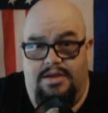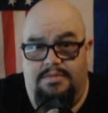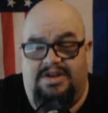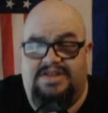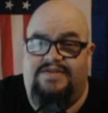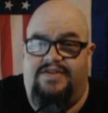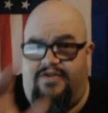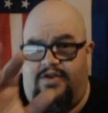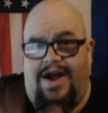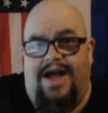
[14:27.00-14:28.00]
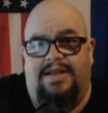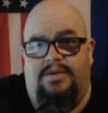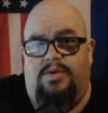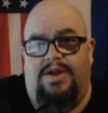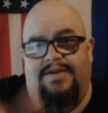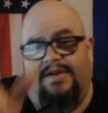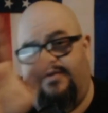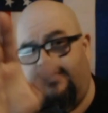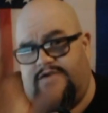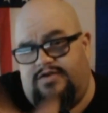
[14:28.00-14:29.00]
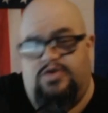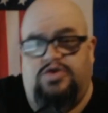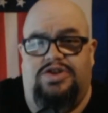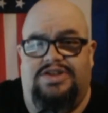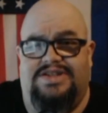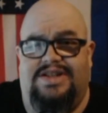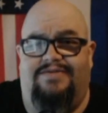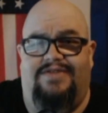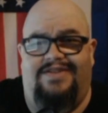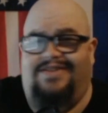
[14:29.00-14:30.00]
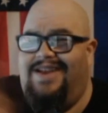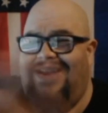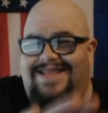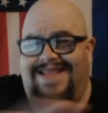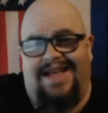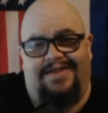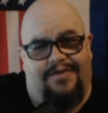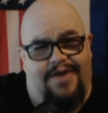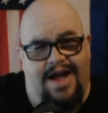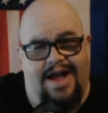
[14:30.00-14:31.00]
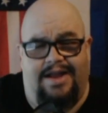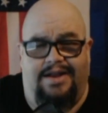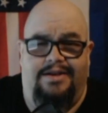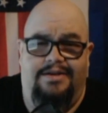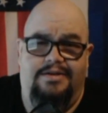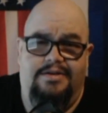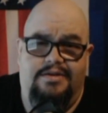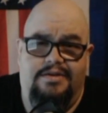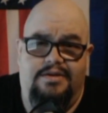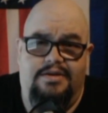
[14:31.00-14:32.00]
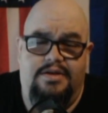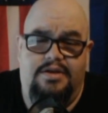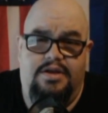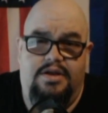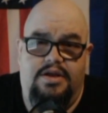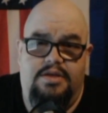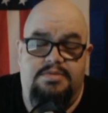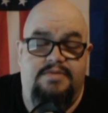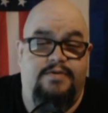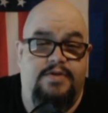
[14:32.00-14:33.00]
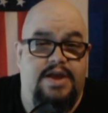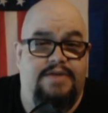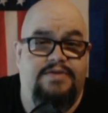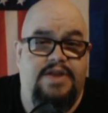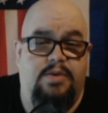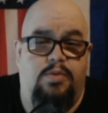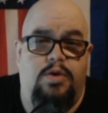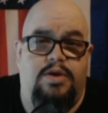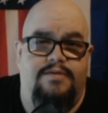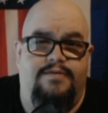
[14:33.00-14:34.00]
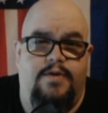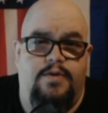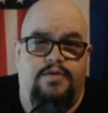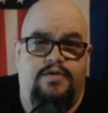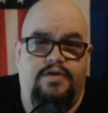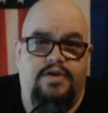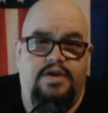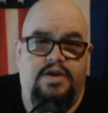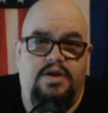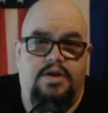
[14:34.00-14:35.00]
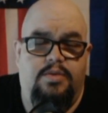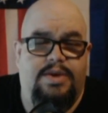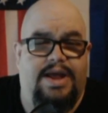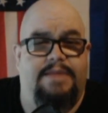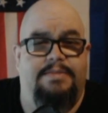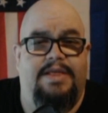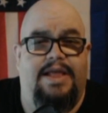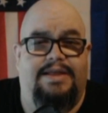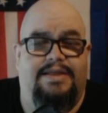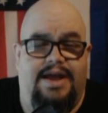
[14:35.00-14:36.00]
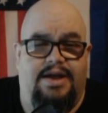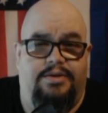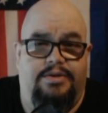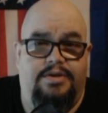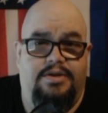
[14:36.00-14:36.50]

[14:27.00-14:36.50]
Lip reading: because if it's for Hollywood and it's for the socialist leftists, that's fine. But for the everyday working folks, we got to be locked down.